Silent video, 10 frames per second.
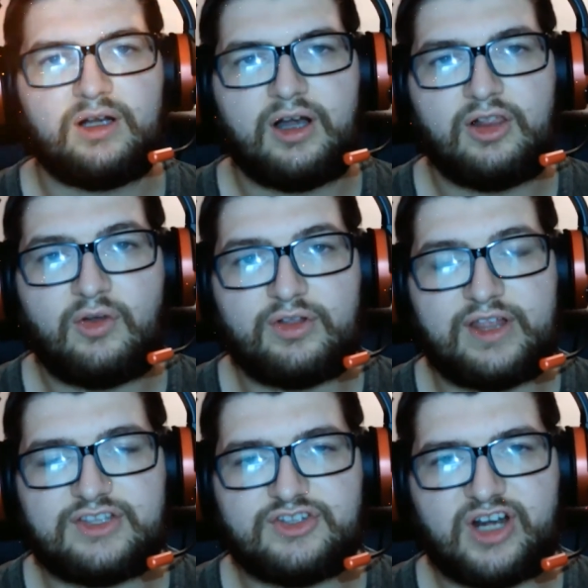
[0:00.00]
Hello there,
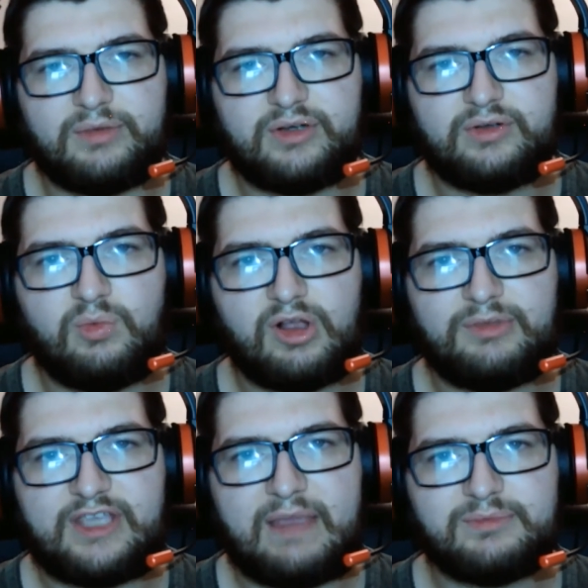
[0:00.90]
ladies and gentlemen. Welcome
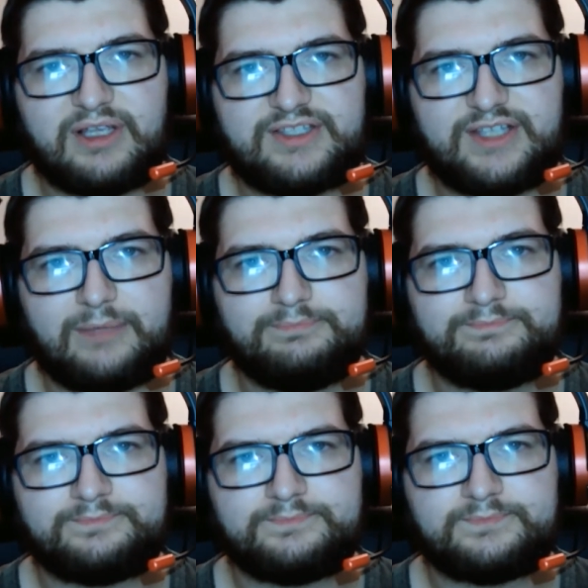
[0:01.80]
to Games Plus Some.
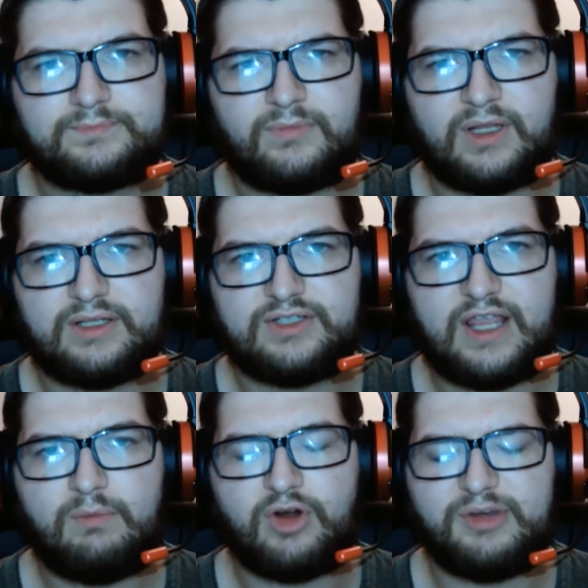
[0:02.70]

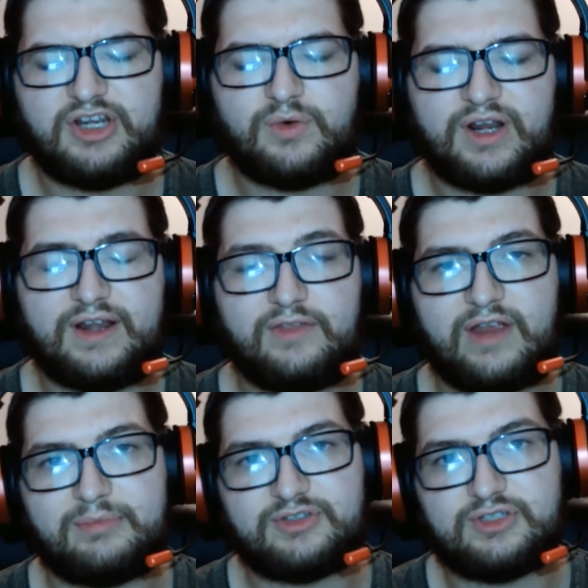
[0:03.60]
Today we're going to be doing
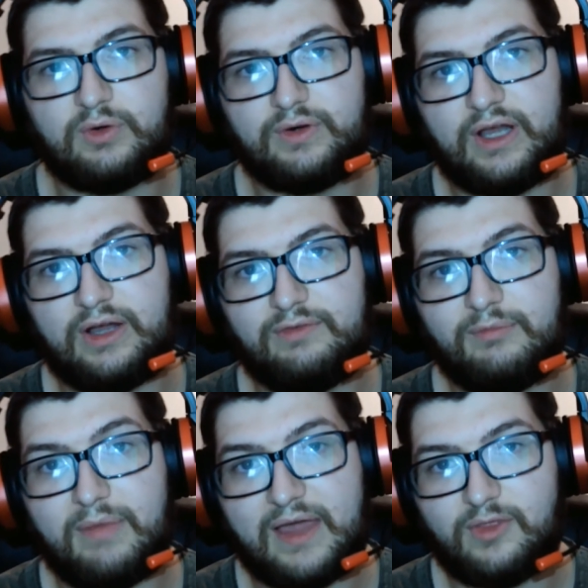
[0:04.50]
another episode
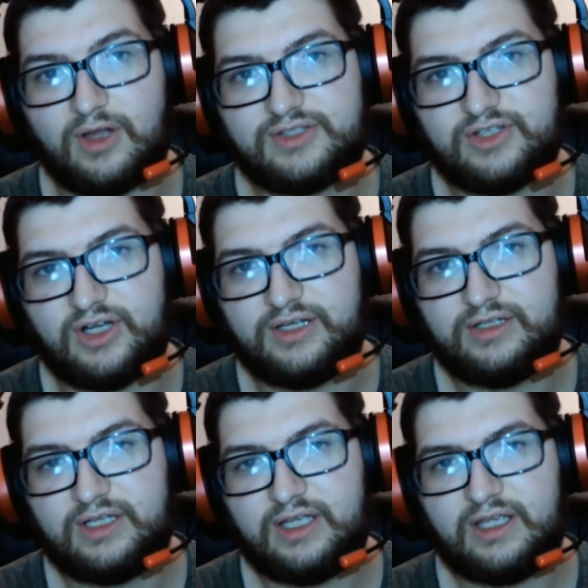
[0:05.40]
of My Thoughts On.
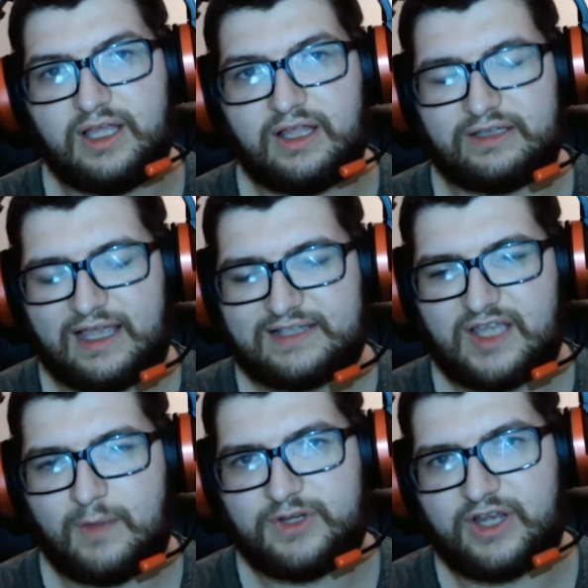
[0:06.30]
Last
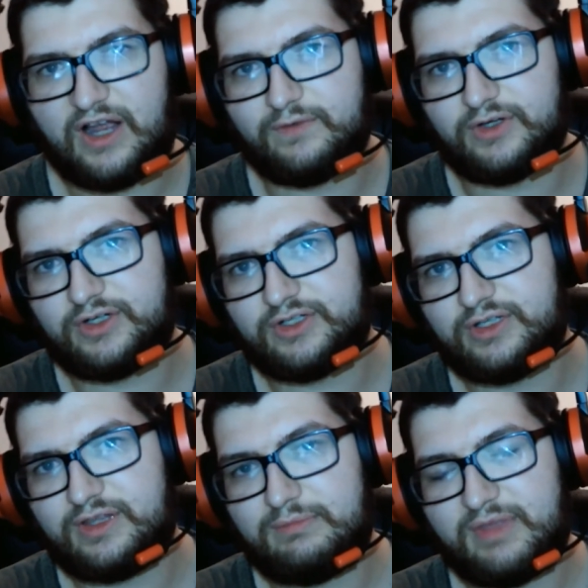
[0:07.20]
time we
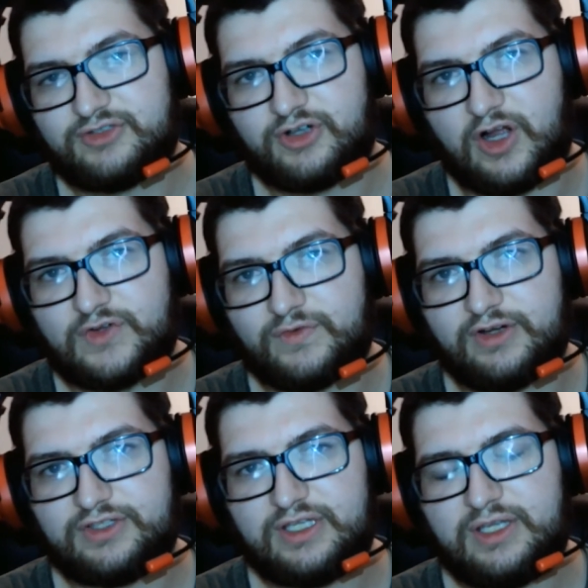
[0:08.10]
covered the Mixer
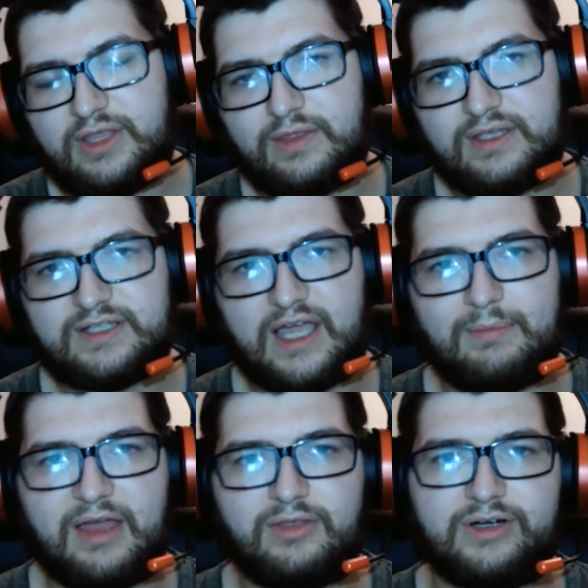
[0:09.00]
controversy. This
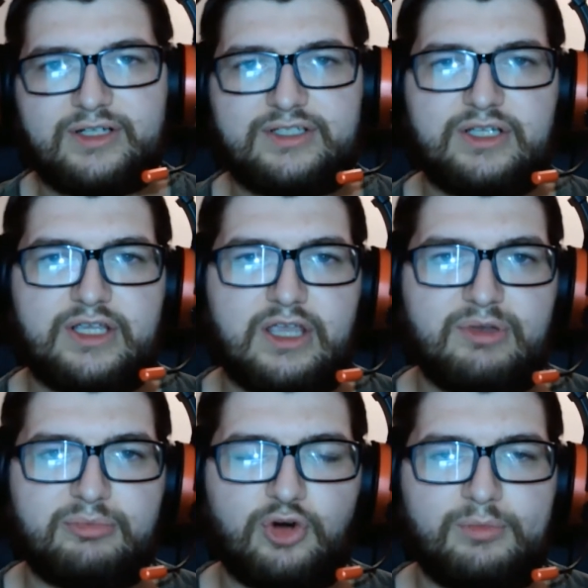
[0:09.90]
time I thought it'd
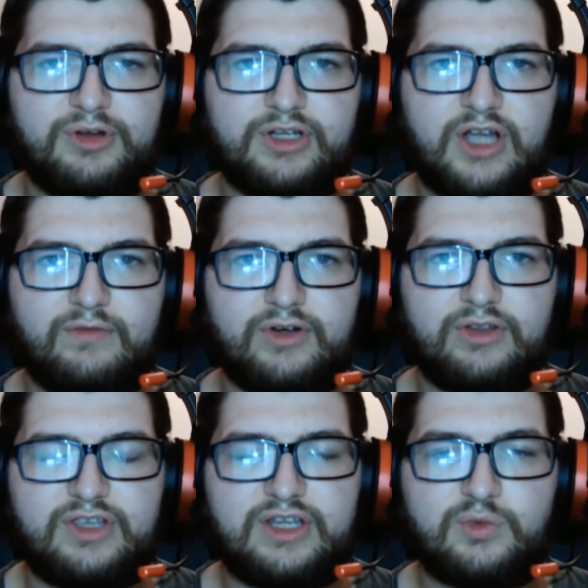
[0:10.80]
be appropriate to cover
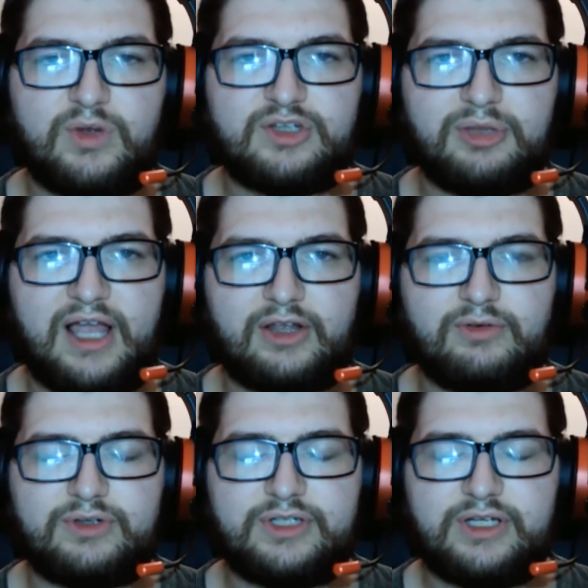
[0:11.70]
the Twitch blackout.